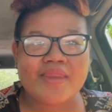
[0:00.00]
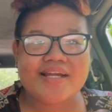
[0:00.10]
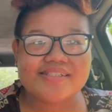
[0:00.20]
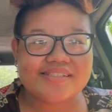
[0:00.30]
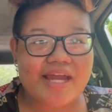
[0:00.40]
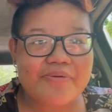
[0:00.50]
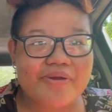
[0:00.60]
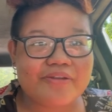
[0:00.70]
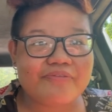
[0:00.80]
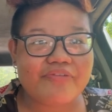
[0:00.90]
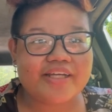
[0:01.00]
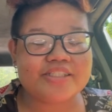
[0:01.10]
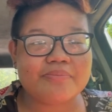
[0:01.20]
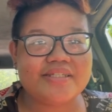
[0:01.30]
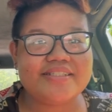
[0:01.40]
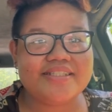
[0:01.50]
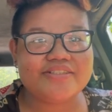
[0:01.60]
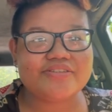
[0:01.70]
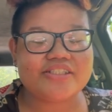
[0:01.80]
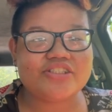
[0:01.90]
Is around freshman
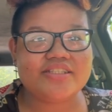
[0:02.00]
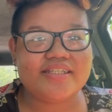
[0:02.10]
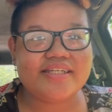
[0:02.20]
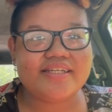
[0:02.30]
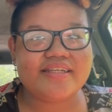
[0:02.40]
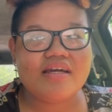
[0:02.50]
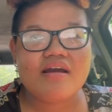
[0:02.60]
year that she did.